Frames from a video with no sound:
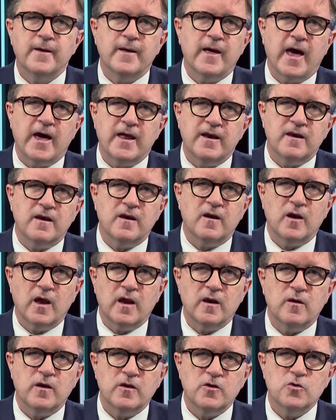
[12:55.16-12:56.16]

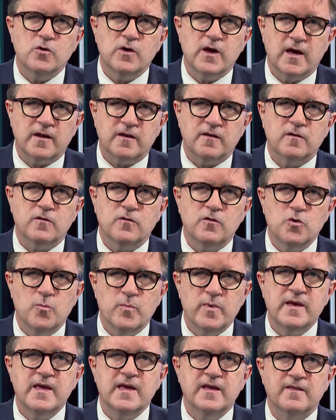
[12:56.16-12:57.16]
and you
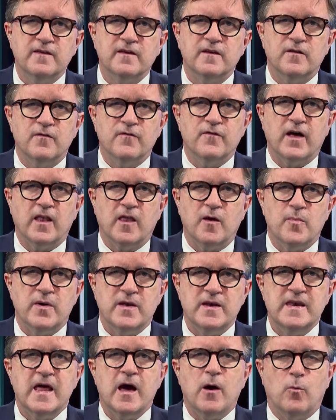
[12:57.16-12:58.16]
begin to develop
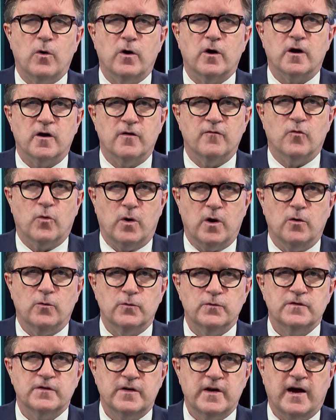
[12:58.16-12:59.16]
a network of
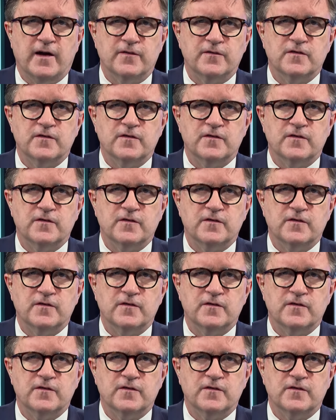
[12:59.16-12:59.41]
roads, not